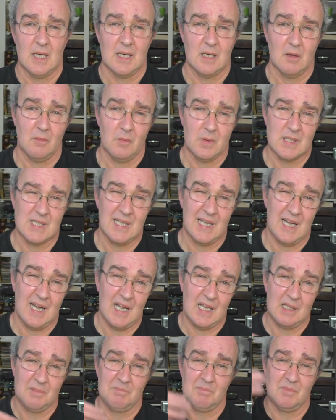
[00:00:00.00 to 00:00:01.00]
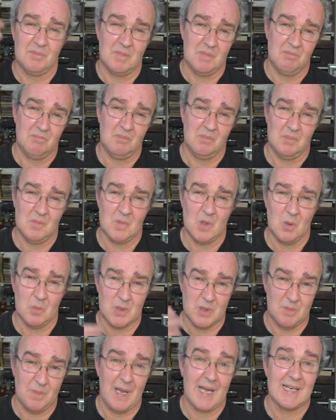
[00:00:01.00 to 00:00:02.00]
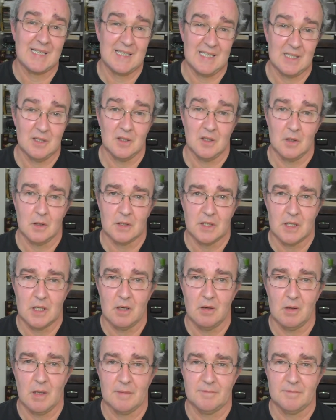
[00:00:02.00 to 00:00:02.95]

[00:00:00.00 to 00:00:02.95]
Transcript: and obviously I up-spec'd it all, you know.